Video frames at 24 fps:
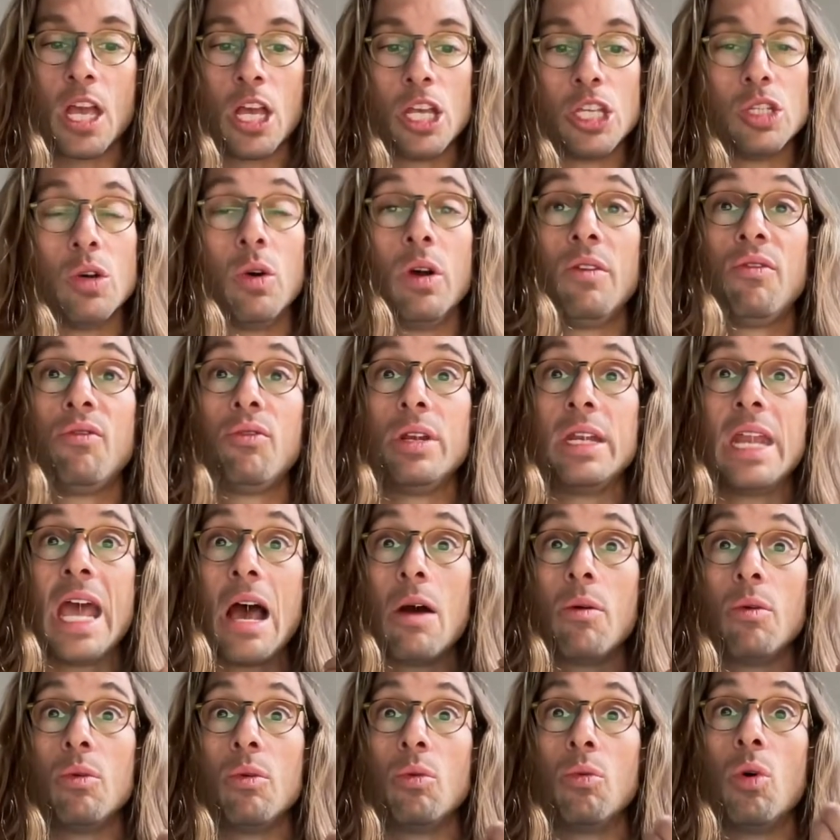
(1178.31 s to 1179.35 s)
So if we
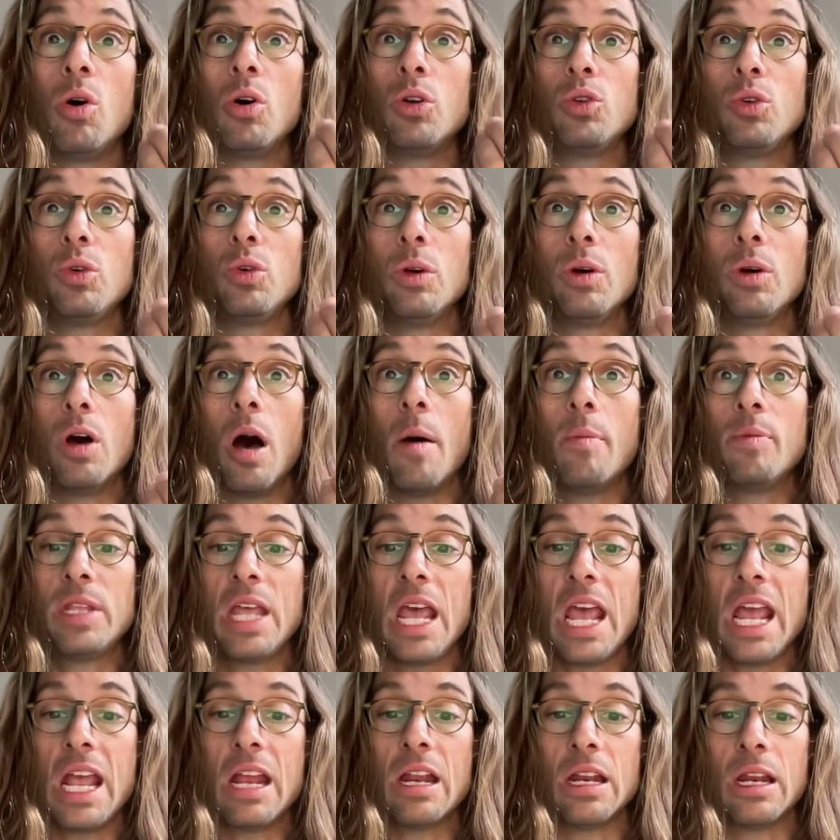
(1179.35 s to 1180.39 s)
want to
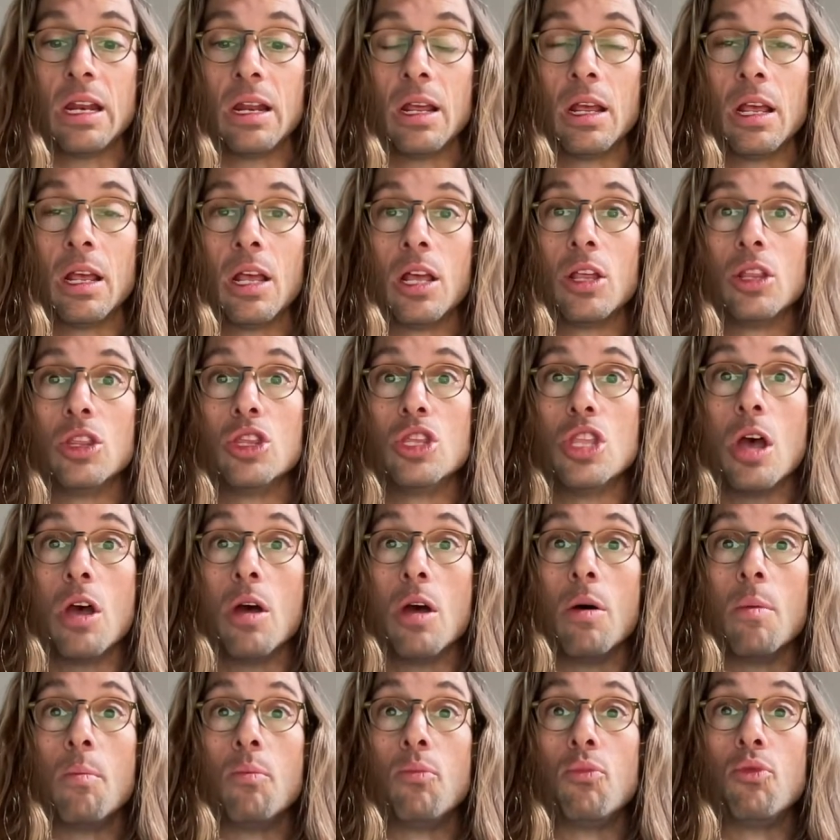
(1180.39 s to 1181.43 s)
obtain the
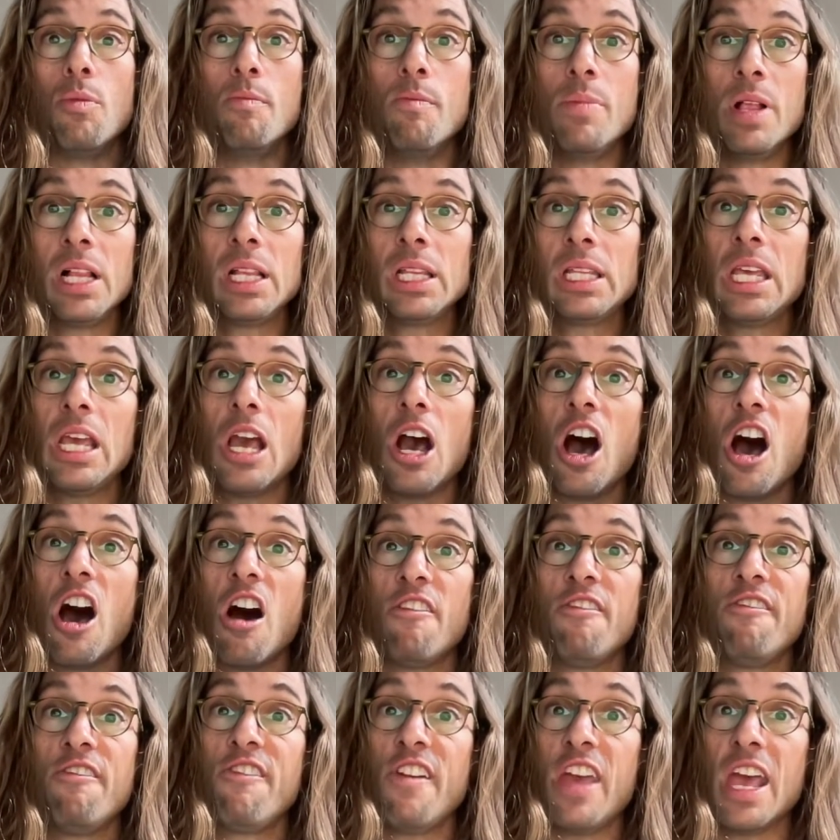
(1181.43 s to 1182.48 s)
probability
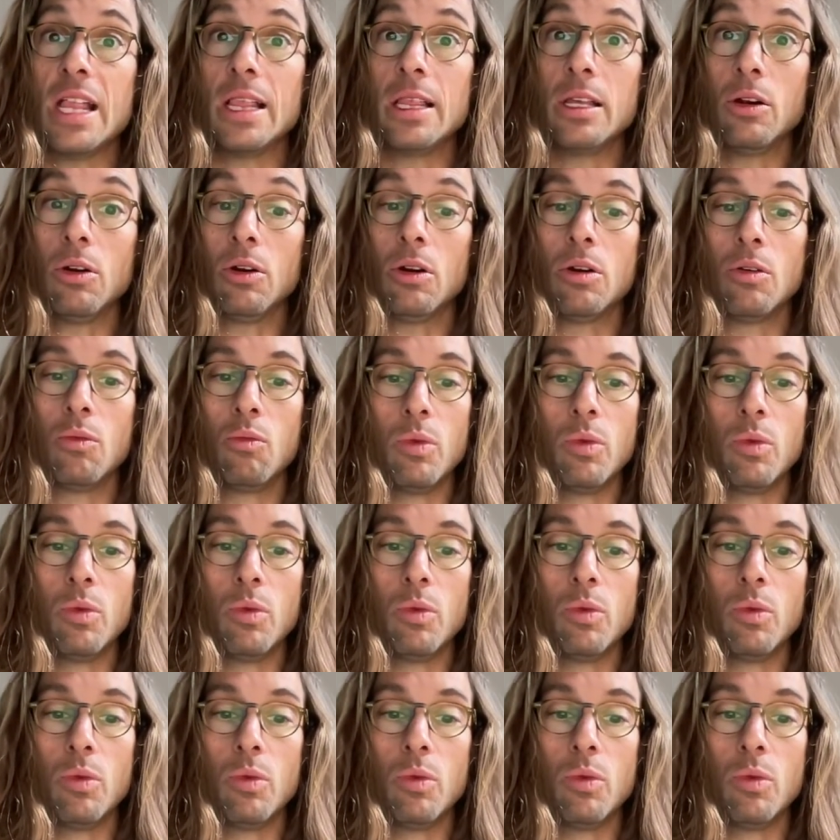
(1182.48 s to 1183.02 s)
of failure,